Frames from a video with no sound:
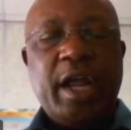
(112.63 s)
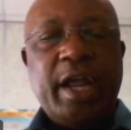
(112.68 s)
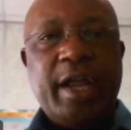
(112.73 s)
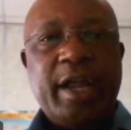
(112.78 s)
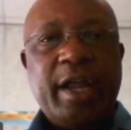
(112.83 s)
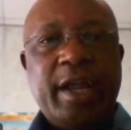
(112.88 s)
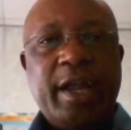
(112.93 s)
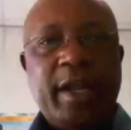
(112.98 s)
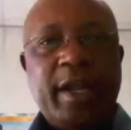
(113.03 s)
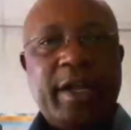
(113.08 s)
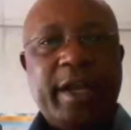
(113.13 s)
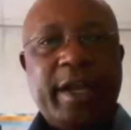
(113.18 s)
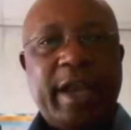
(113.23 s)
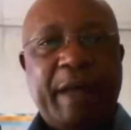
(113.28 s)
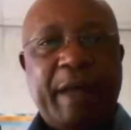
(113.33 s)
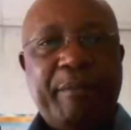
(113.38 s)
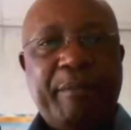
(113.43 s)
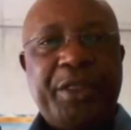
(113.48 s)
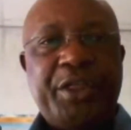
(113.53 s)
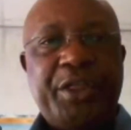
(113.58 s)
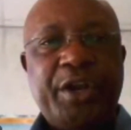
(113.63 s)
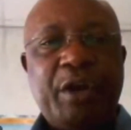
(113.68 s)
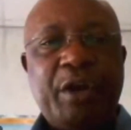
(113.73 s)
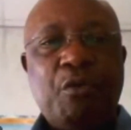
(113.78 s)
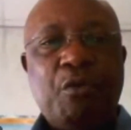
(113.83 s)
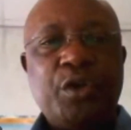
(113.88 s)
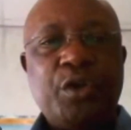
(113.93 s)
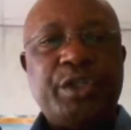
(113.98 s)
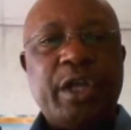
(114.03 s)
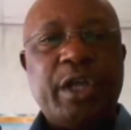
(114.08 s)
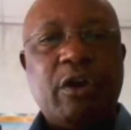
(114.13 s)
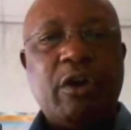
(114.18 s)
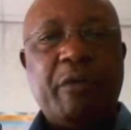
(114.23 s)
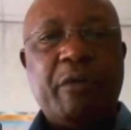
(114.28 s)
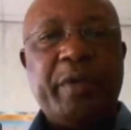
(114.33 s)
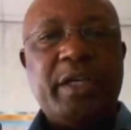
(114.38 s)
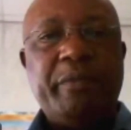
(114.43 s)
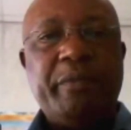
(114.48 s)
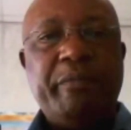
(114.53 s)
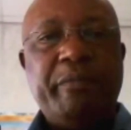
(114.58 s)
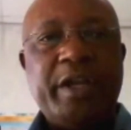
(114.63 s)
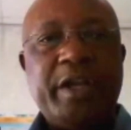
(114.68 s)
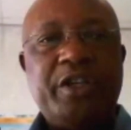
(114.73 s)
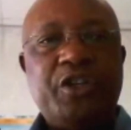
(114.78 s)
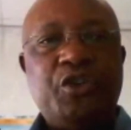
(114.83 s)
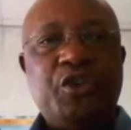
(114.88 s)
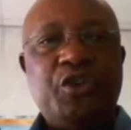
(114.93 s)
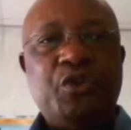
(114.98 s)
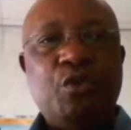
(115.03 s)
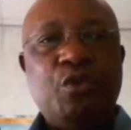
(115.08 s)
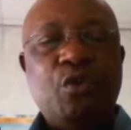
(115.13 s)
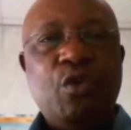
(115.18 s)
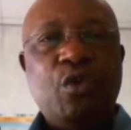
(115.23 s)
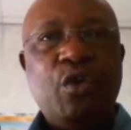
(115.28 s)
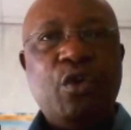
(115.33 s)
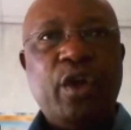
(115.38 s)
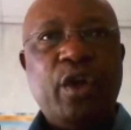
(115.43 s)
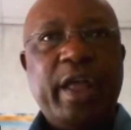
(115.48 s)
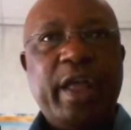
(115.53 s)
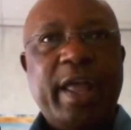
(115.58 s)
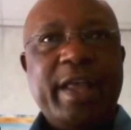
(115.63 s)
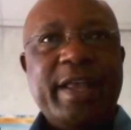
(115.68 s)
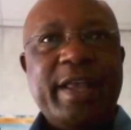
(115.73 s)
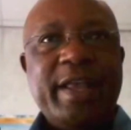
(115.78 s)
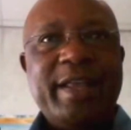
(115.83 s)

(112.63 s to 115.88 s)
Number three was the commitment to